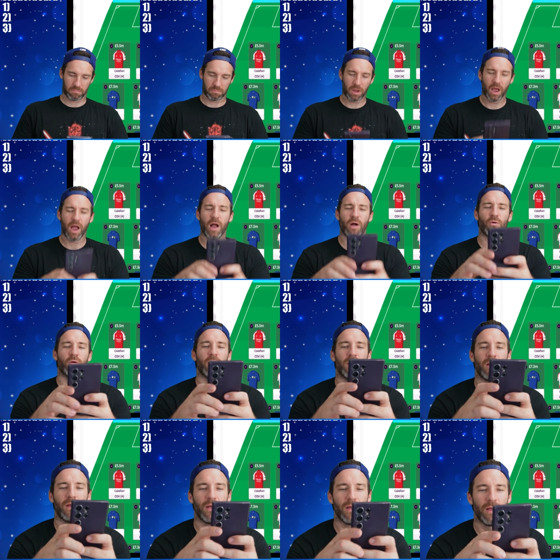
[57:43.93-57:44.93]
Oh!
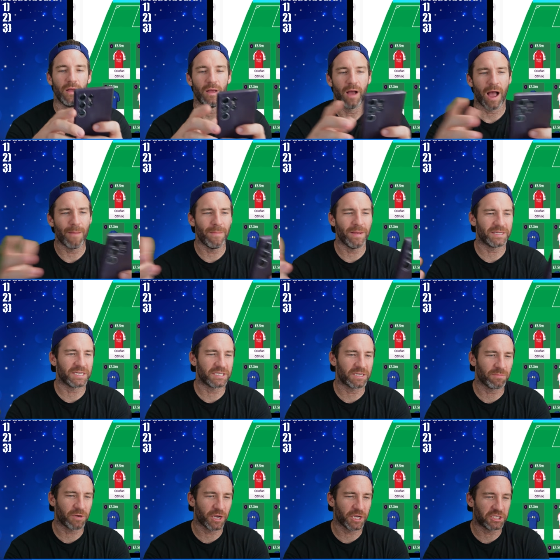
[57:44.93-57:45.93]
I'm missing
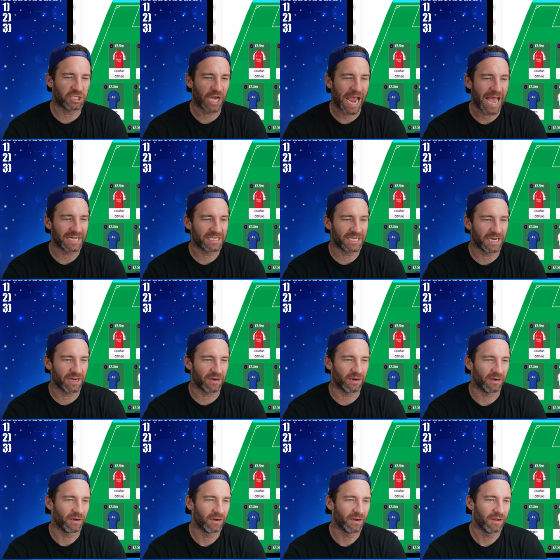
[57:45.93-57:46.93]
some good chats
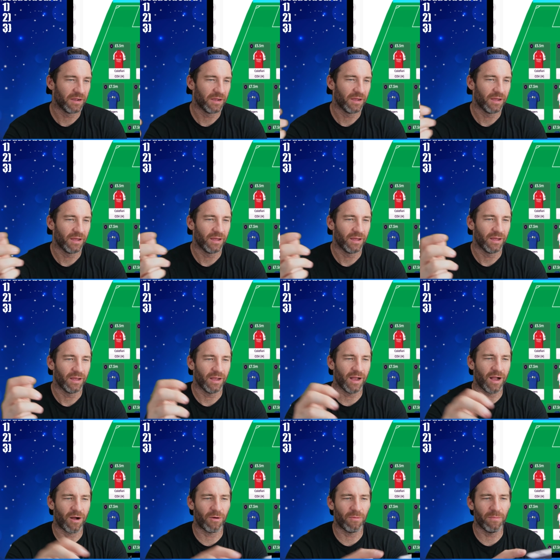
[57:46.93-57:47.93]
here.
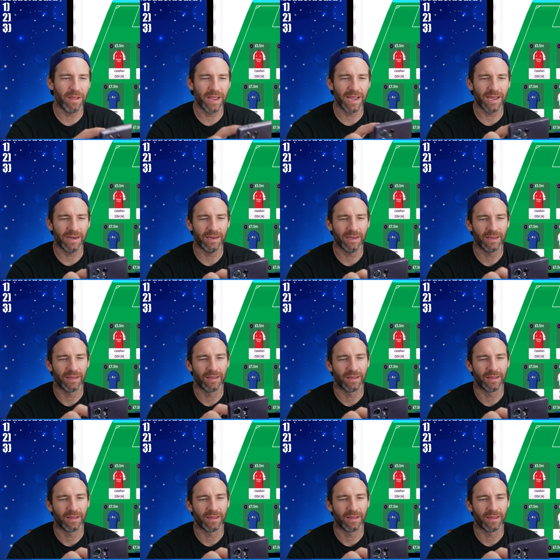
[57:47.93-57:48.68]
Oh, man.